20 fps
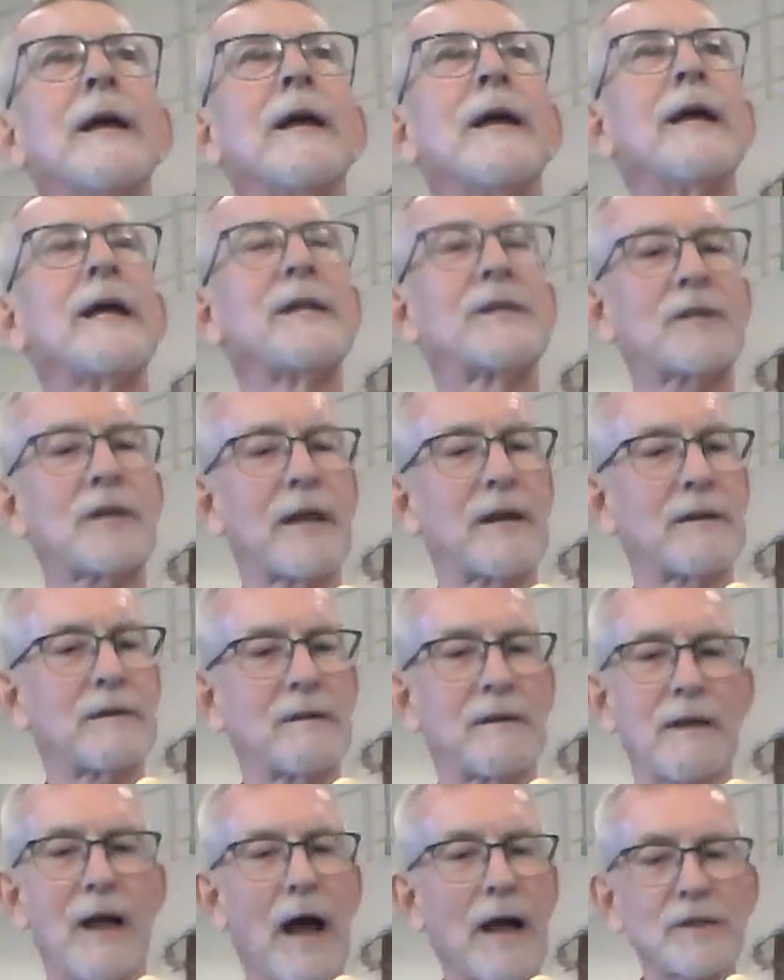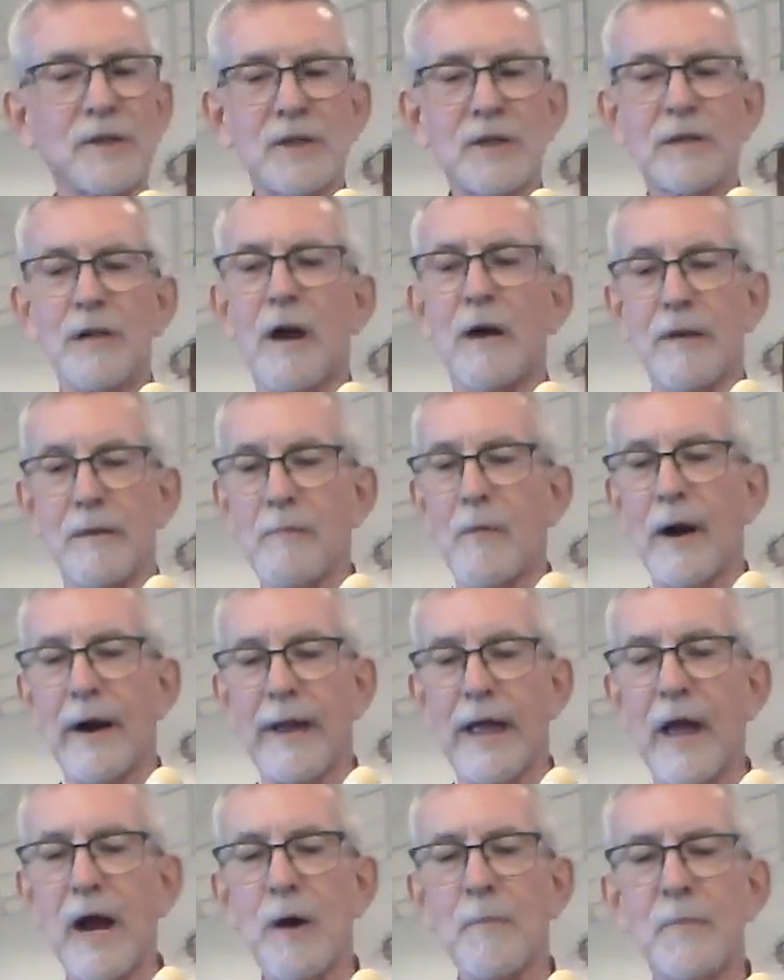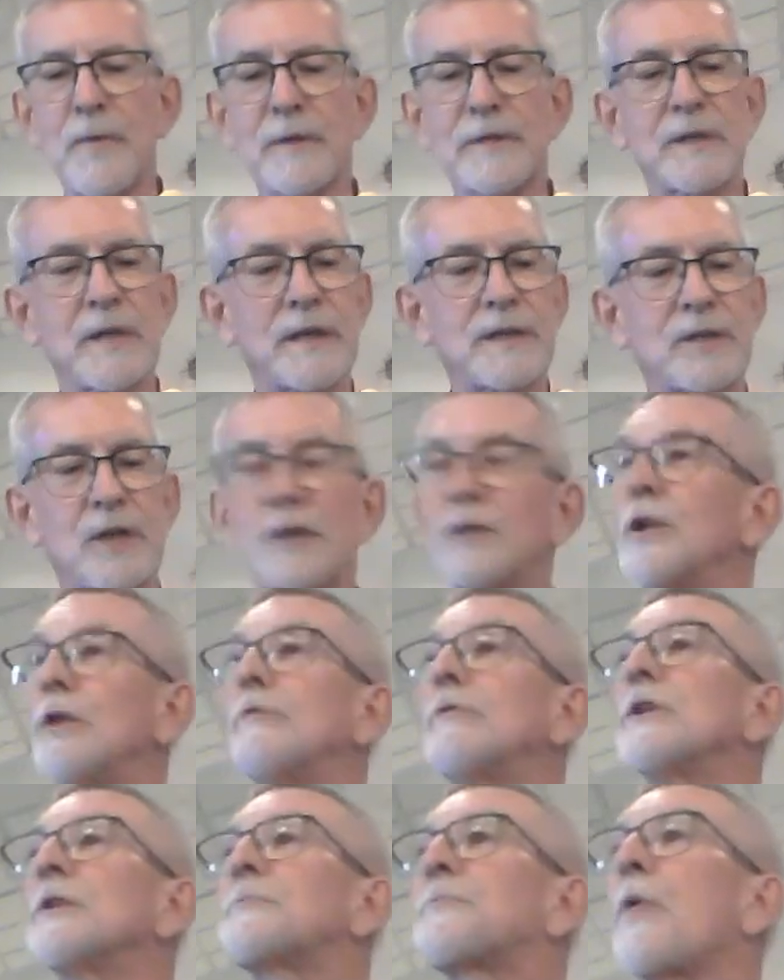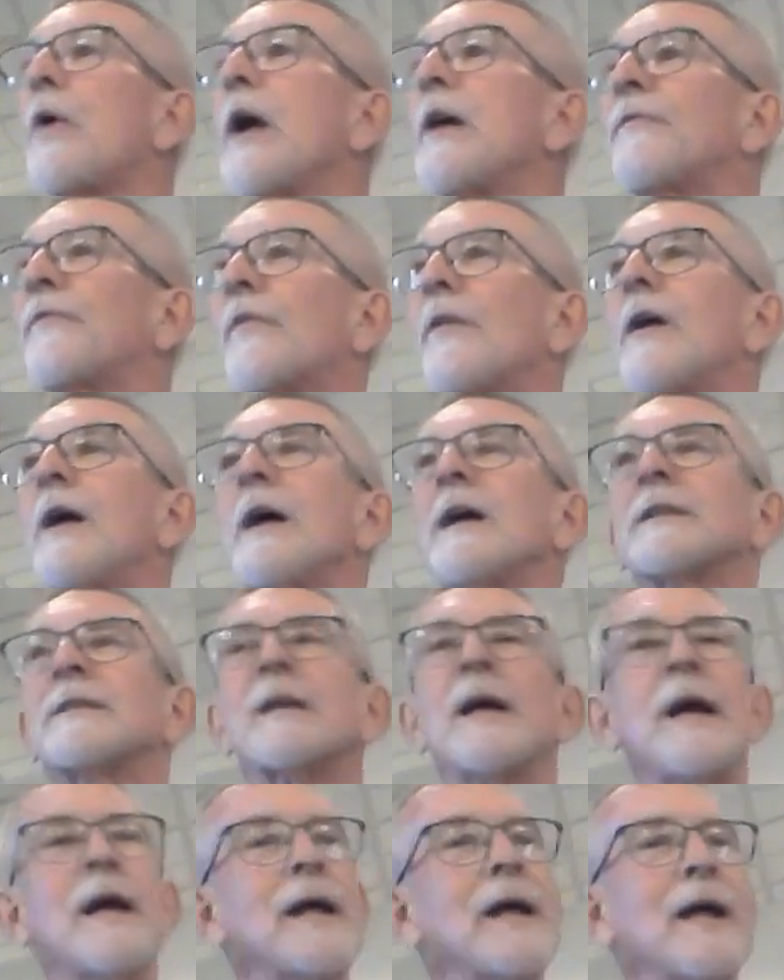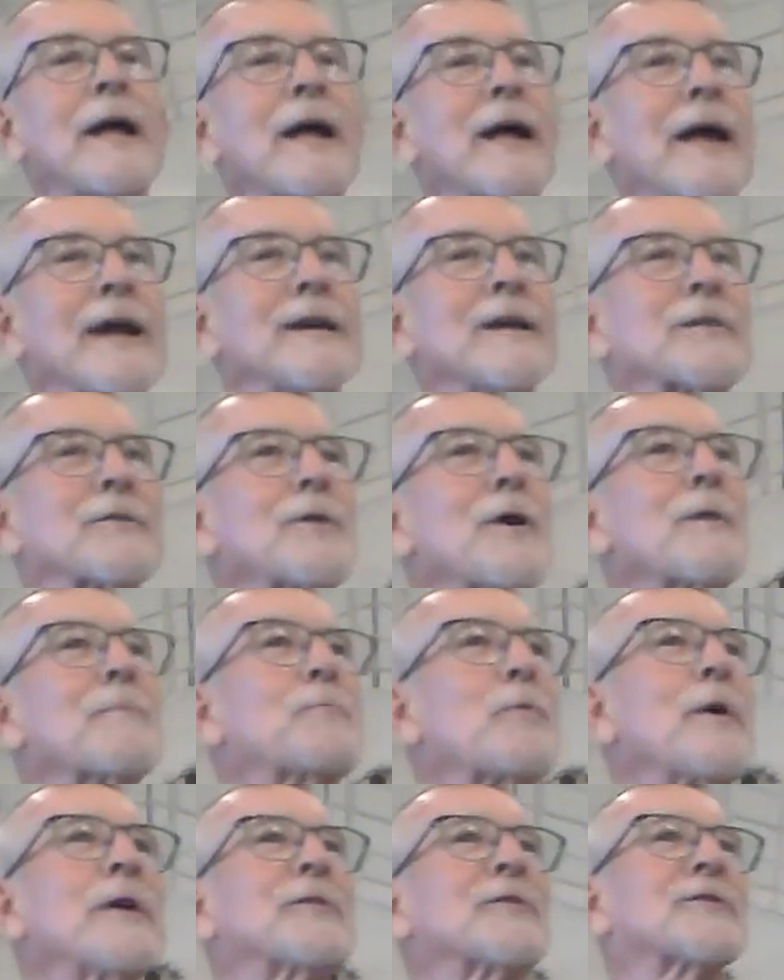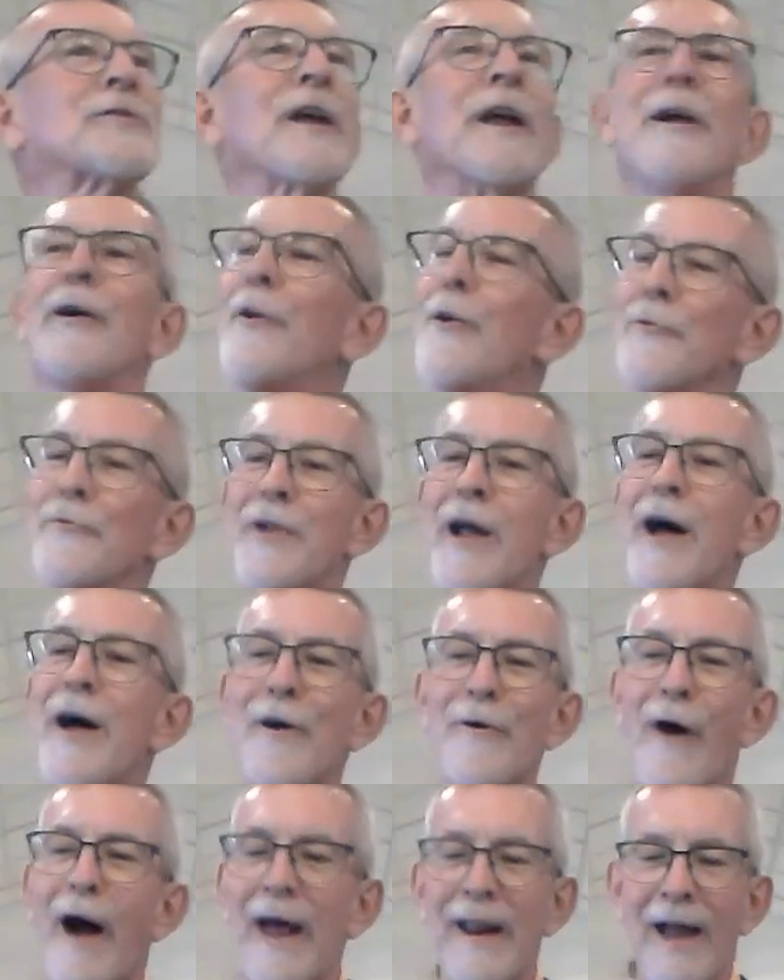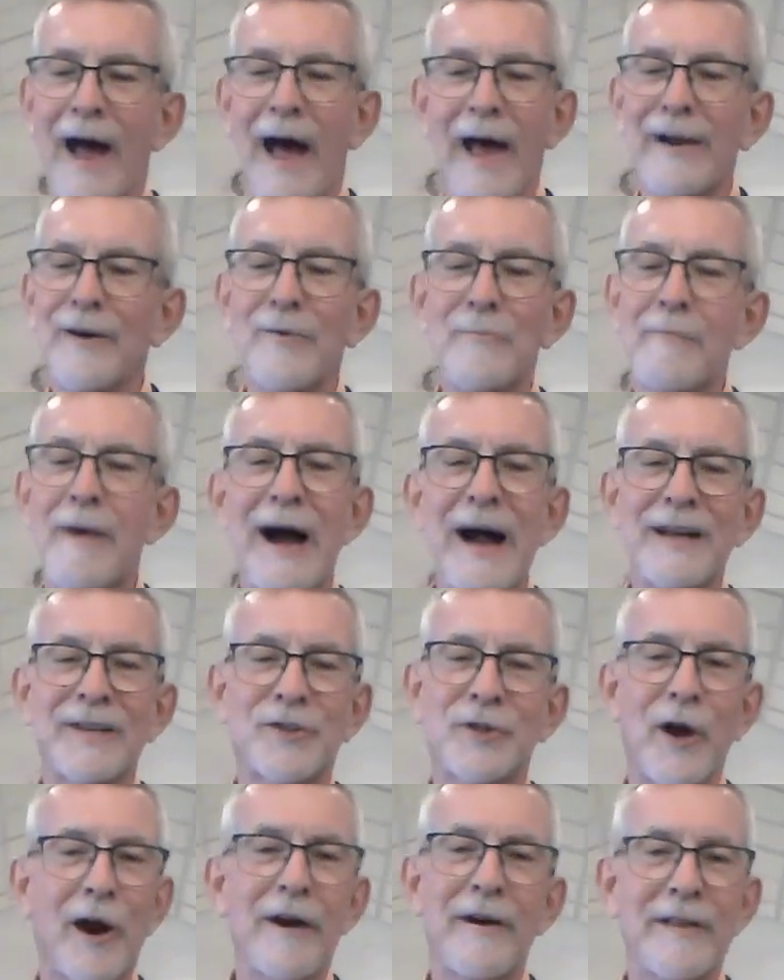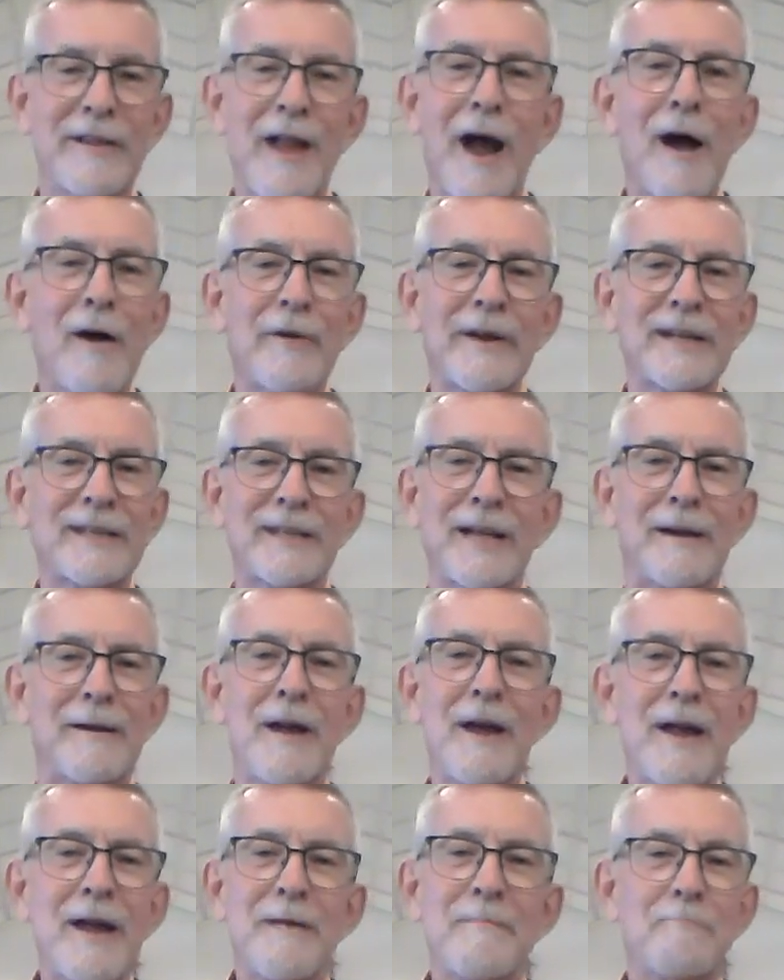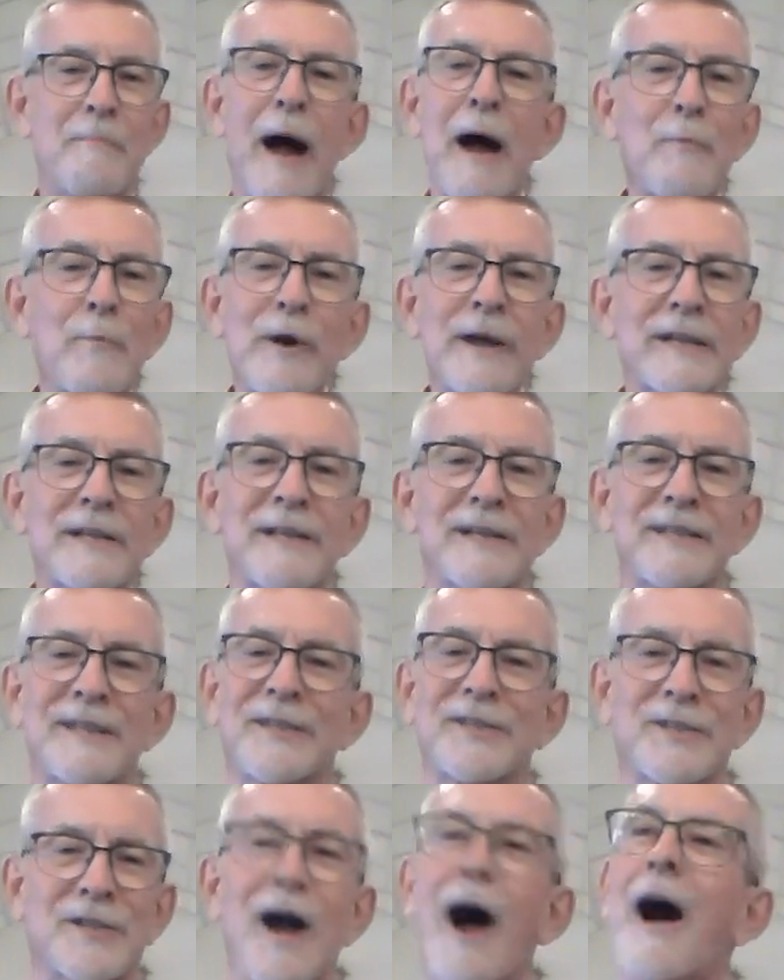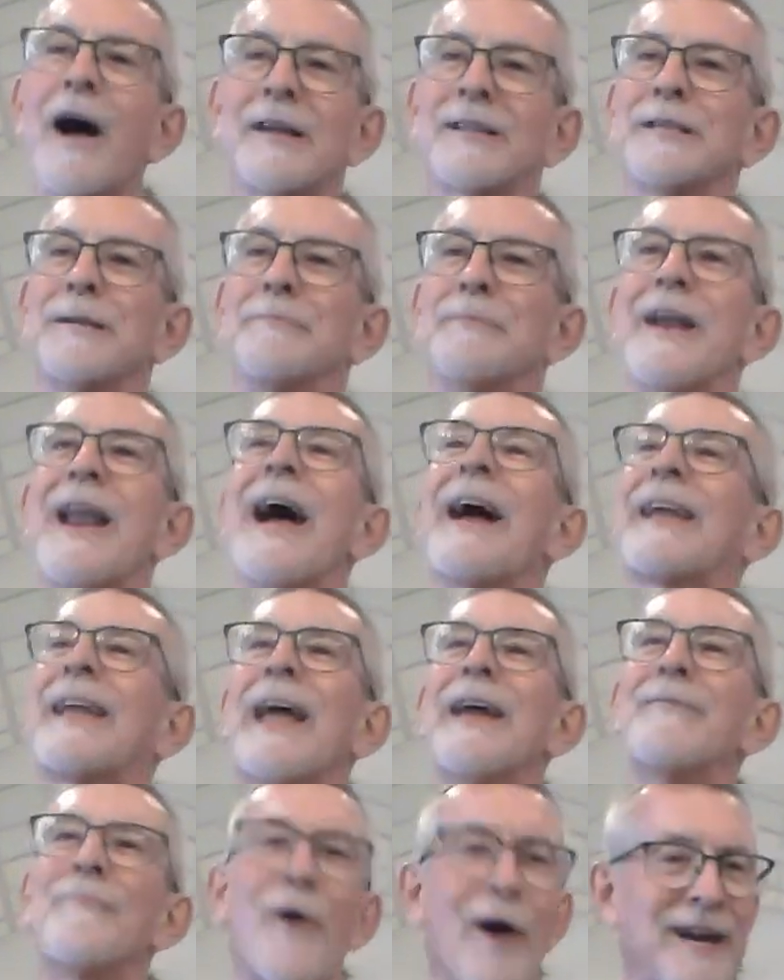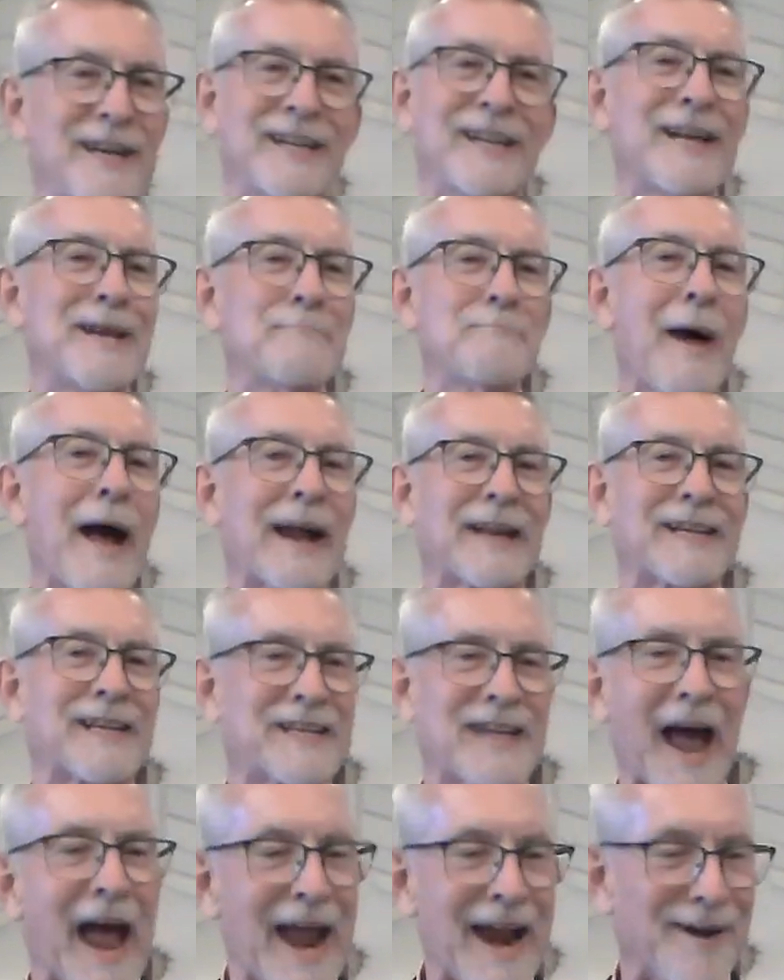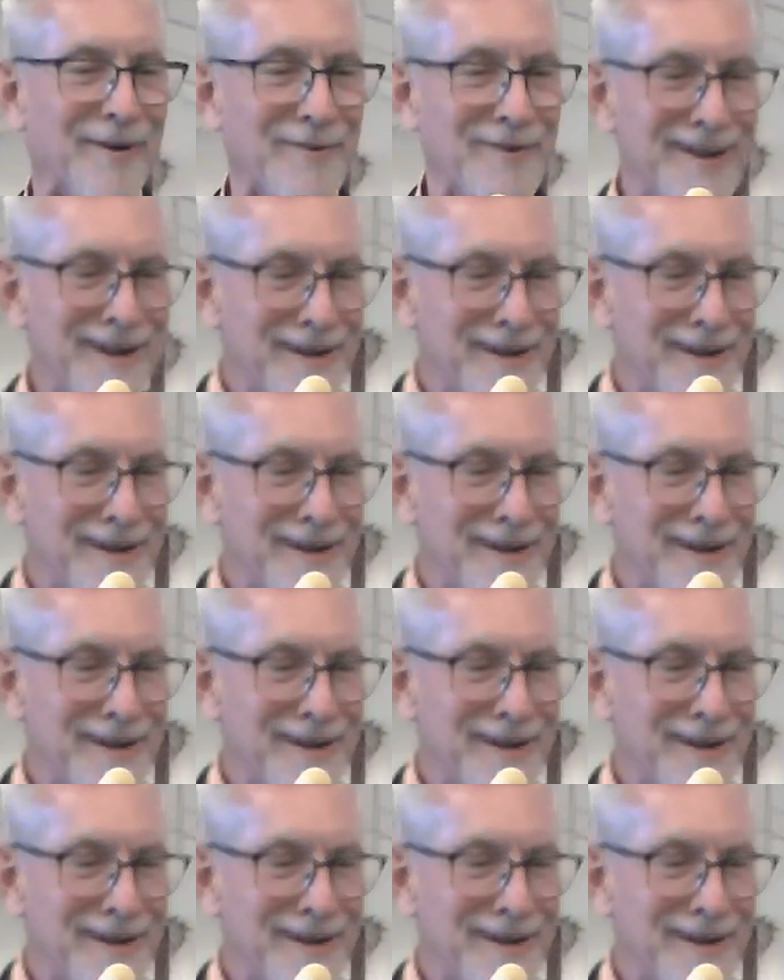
He said, "I just thought it might help us." He said, "You just pray for us." And the third preacher said, "Oh no, I, I don't mind sharing at all." He said, my weakness is gossip, and I can't wait to get back to town.